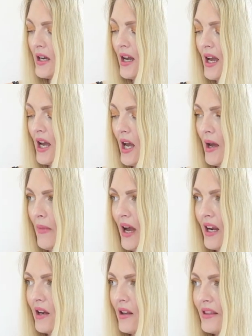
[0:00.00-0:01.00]

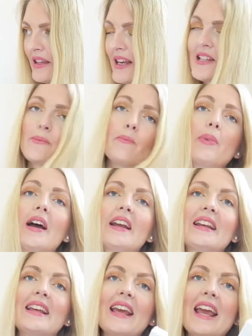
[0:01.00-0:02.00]
I got this
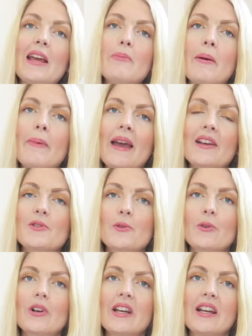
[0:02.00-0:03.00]
by the Apebek
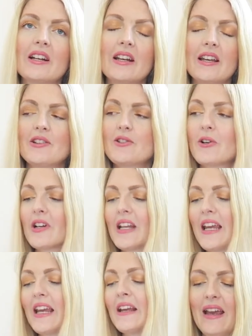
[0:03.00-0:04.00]
store here in Turkey.